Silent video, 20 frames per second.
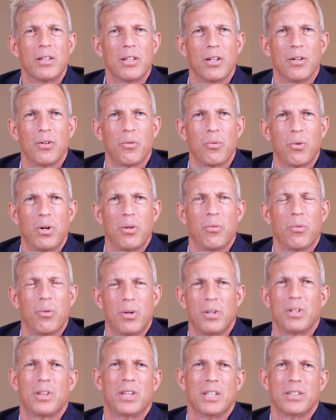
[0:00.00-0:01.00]
You know, what,
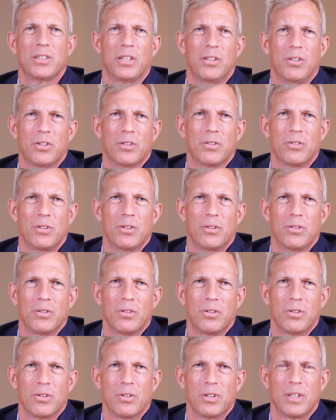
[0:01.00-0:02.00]
what are the things that you're, you're,
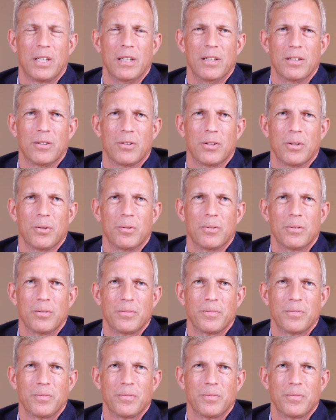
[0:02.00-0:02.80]
you're looking into?